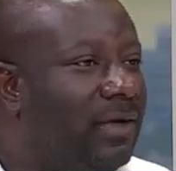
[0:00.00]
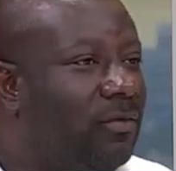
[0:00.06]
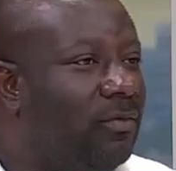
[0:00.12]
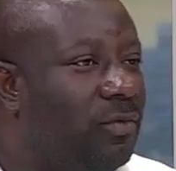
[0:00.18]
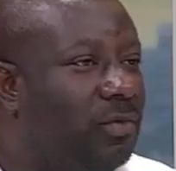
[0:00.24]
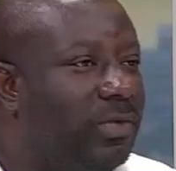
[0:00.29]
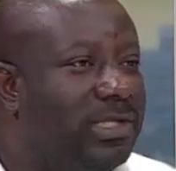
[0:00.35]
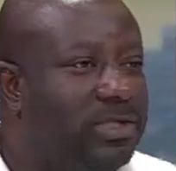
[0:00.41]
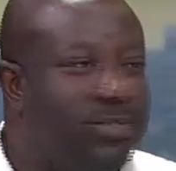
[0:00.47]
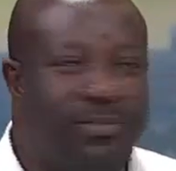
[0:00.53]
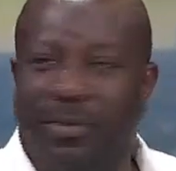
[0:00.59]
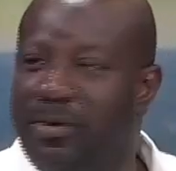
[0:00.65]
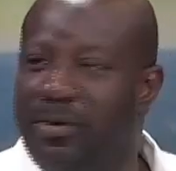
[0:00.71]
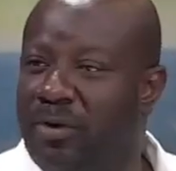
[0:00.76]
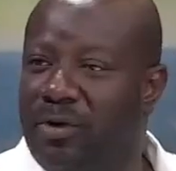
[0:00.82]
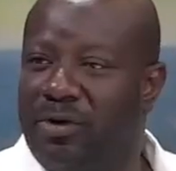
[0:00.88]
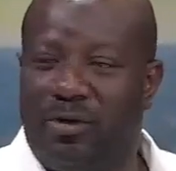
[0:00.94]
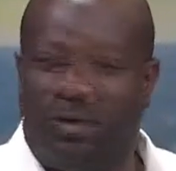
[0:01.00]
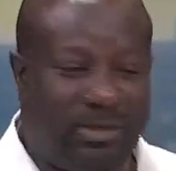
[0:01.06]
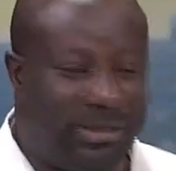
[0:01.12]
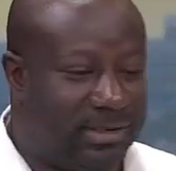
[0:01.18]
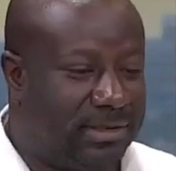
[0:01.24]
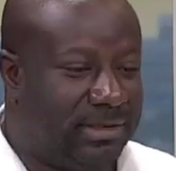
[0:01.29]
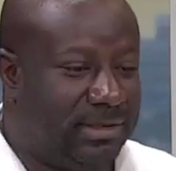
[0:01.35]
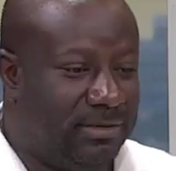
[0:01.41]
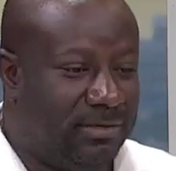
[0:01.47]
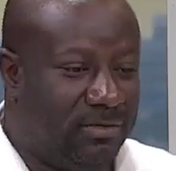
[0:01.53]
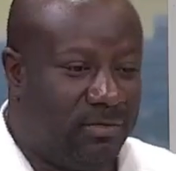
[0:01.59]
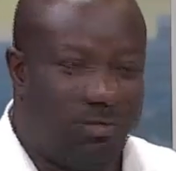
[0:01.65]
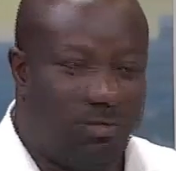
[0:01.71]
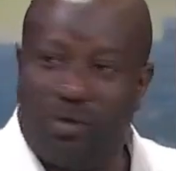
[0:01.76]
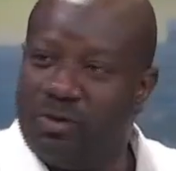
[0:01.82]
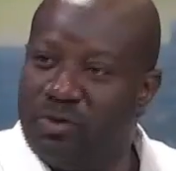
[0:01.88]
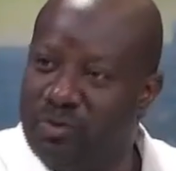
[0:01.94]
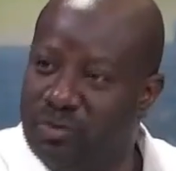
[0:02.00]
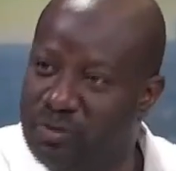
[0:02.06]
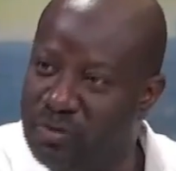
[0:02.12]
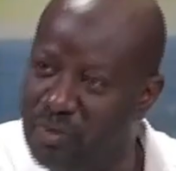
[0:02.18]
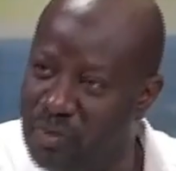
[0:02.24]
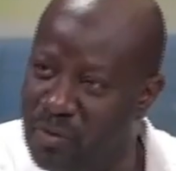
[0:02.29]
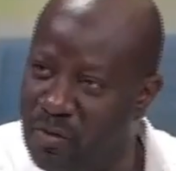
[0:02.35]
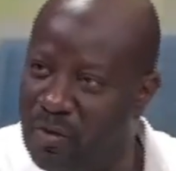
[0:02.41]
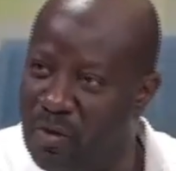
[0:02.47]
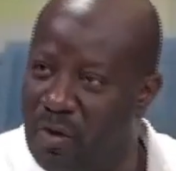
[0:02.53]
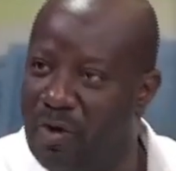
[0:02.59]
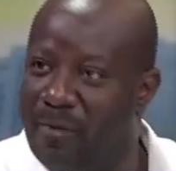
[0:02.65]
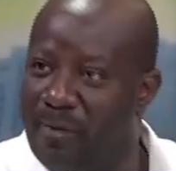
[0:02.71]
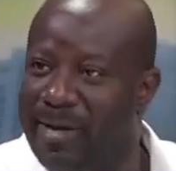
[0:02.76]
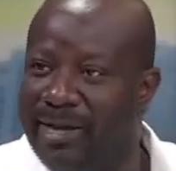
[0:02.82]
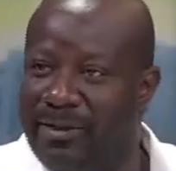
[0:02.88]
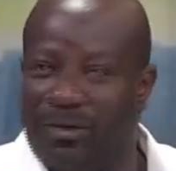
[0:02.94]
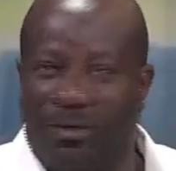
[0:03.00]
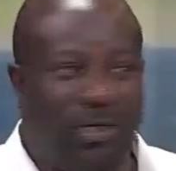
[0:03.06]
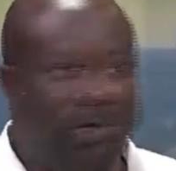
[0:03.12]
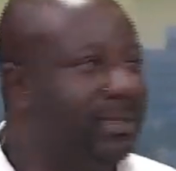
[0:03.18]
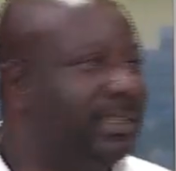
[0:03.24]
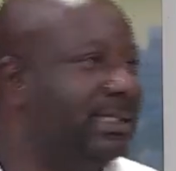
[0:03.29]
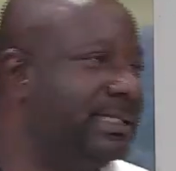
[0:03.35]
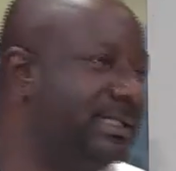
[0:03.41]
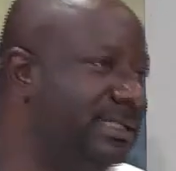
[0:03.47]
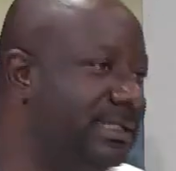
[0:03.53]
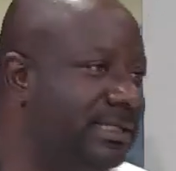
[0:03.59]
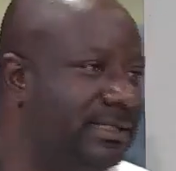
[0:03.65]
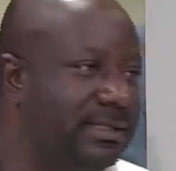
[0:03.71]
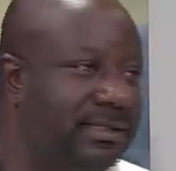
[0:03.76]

Will the Supreme Court not want to know all my documents?